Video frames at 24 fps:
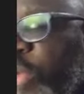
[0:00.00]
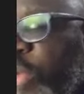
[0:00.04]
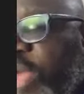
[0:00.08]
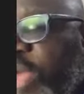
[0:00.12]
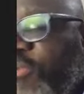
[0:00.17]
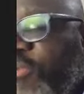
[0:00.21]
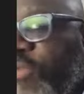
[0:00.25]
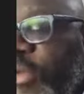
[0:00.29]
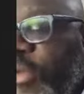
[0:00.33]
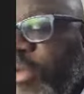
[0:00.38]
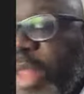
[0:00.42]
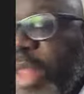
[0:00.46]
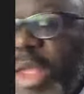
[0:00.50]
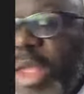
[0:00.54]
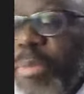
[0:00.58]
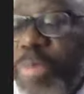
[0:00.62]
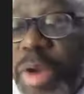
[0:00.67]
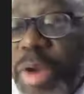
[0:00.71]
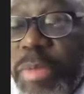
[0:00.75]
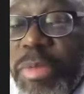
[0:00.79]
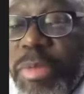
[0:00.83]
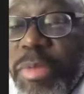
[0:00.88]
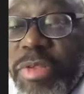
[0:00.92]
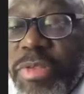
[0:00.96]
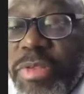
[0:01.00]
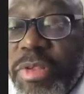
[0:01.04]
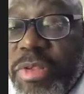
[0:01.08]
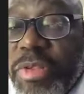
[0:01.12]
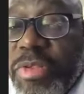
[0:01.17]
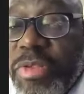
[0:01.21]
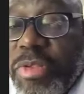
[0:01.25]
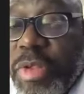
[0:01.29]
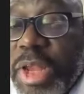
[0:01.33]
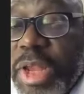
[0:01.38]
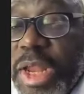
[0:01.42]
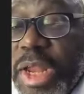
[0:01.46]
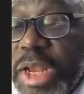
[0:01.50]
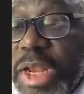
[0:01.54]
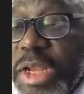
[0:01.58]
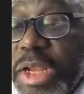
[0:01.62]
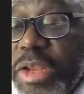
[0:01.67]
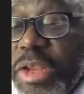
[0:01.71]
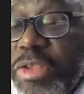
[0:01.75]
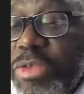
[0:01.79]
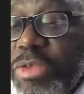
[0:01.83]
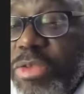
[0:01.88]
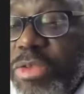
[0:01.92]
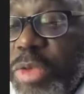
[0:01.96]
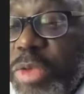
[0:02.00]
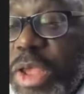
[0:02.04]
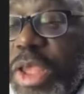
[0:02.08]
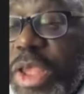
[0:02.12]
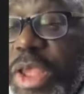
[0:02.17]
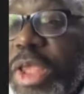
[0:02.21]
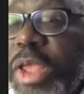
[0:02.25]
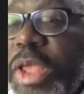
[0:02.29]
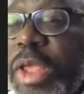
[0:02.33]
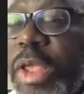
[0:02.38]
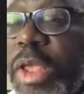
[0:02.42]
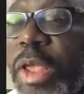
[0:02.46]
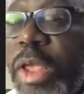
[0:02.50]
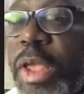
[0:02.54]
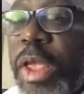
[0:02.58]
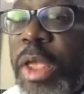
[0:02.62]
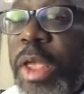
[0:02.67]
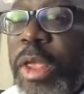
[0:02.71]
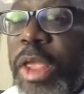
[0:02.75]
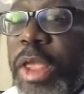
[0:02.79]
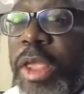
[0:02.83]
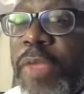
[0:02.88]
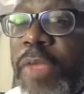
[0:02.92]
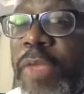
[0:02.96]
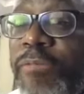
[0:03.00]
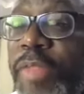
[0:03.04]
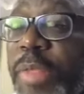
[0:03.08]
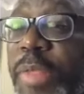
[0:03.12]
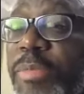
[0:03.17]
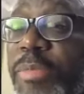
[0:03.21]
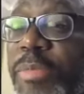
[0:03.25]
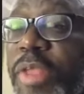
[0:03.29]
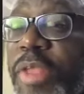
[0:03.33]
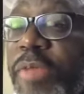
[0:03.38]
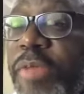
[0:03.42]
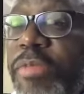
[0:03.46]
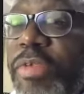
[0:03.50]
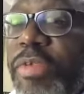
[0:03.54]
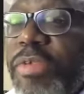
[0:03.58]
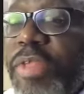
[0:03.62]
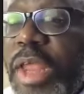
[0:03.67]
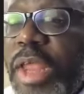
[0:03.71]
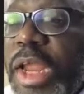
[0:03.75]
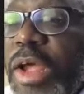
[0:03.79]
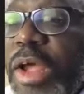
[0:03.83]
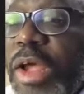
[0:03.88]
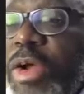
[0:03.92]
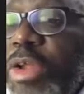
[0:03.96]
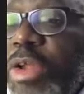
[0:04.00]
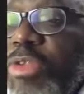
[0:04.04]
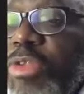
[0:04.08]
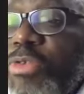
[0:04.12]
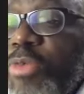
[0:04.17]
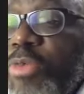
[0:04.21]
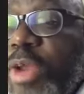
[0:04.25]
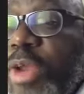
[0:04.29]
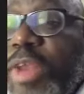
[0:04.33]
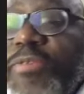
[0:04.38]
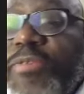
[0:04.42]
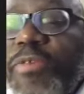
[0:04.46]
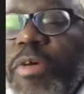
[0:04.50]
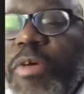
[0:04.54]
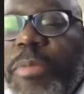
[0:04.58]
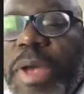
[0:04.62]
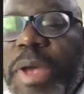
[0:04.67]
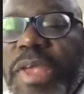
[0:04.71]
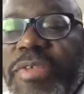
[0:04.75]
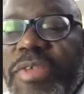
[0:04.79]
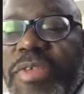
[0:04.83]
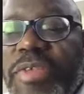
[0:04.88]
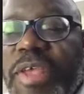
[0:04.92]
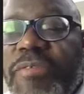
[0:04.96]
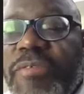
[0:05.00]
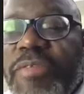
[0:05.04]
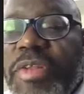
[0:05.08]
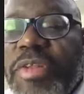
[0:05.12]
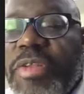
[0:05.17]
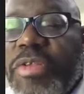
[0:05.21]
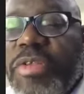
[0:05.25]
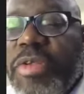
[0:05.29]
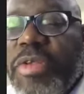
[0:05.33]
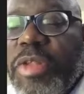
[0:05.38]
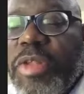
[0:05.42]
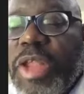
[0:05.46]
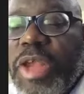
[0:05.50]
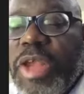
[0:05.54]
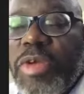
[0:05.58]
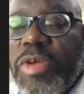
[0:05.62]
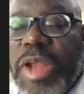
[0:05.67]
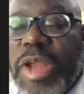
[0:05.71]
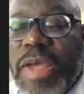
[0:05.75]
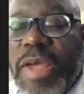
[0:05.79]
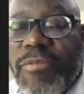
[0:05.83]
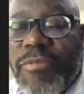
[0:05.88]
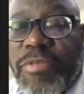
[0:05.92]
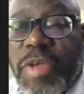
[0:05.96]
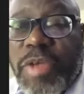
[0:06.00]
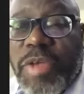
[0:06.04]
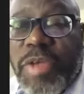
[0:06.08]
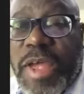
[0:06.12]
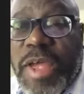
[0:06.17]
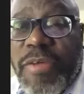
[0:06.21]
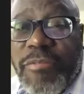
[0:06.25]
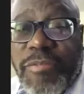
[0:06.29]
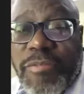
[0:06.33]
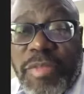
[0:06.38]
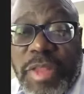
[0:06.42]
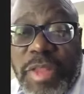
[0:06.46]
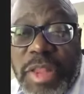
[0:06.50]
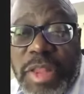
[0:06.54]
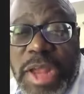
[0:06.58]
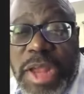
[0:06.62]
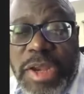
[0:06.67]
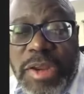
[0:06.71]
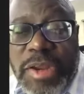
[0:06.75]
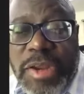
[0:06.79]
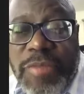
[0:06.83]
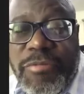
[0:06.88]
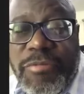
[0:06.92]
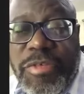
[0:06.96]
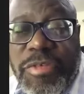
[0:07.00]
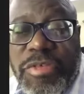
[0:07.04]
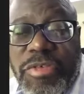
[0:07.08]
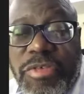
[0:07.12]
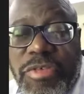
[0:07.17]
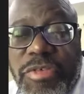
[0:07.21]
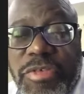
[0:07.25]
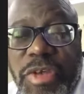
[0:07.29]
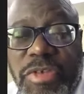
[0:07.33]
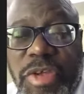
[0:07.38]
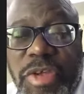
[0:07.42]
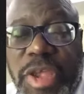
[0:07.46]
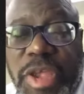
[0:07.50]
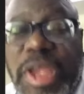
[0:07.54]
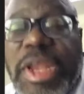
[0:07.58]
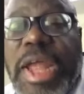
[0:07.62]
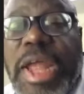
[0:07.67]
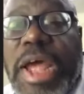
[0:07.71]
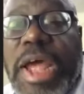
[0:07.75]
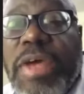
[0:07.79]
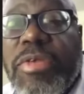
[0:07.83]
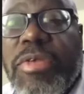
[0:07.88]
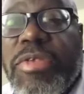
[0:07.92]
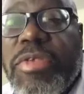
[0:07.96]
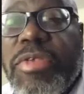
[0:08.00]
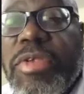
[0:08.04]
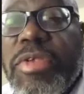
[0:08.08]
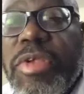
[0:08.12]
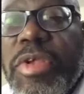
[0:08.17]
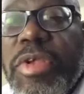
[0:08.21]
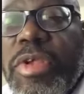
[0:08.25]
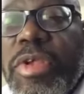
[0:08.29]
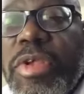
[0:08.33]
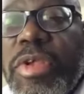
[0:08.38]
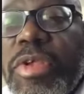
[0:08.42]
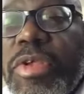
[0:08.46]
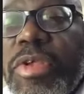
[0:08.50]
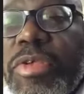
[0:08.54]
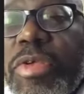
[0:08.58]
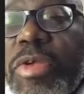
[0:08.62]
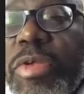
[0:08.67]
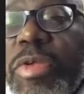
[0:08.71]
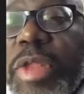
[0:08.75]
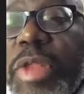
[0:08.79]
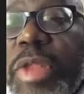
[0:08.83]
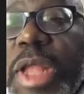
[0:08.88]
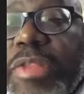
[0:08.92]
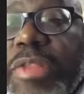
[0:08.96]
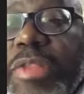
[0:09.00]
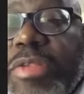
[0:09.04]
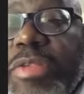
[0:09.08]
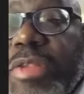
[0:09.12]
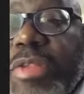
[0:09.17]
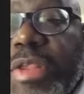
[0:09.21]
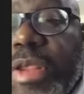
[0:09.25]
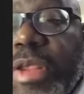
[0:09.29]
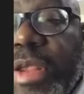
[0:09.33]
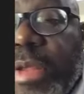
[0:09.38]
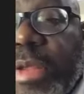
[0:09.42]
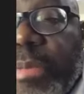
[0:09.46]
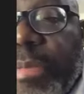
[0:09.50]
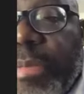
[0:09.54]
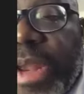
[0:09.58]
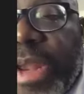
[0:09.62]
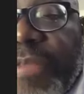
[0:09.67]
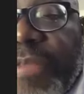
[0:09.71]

away from their premises, so that at least we give them services that are on 24/7, so they don't have to have that infrastructure in-house. So that's the